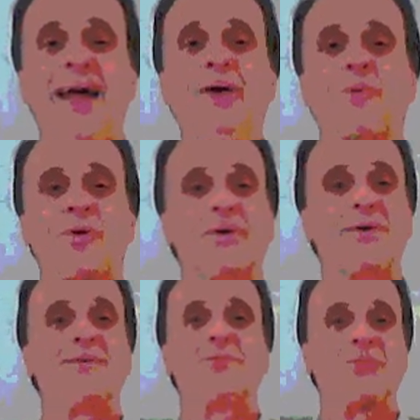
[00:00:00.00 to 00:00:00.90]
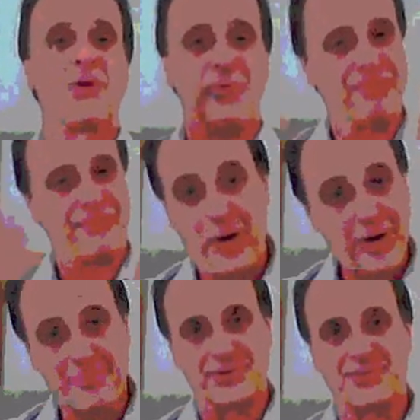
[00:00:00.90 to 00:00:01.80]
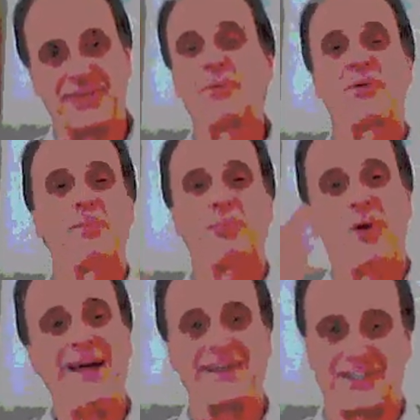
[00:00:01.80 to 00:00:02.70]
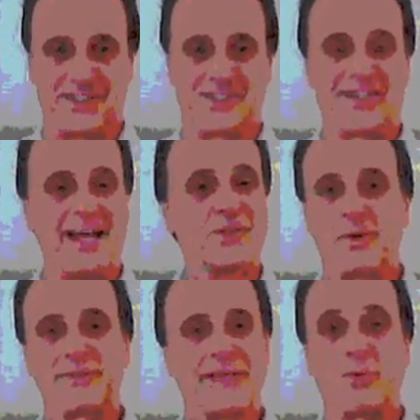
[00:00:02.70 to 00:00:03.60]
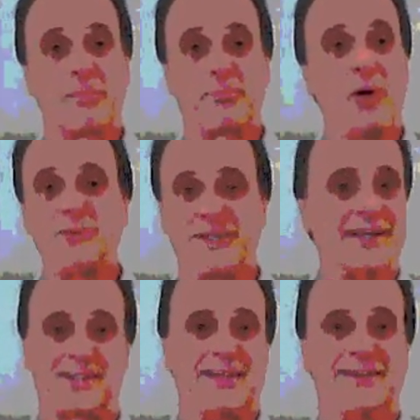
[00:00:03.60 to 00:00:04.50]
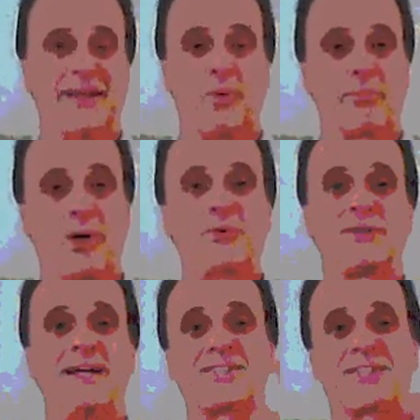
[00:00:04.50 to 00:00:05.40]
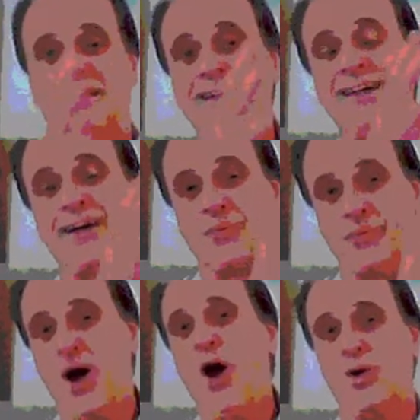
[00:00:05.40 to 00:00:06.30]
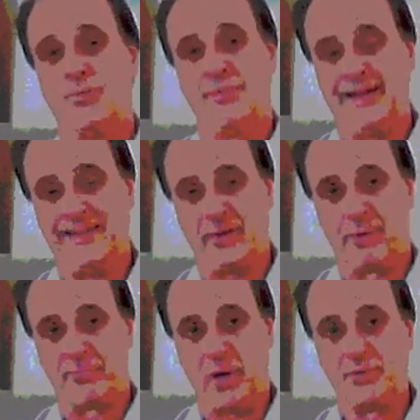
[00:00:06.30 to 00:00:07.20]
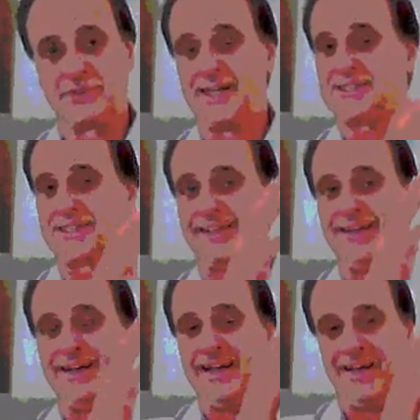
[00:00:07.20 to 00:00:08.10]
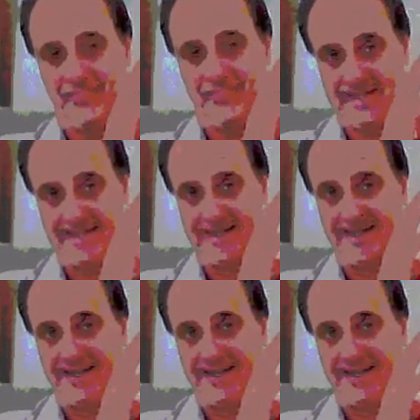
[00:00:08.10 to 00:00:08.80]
they were the reformers. They were the Protestants. That's what they were protesting. They were protesting Rome, and they were protesting the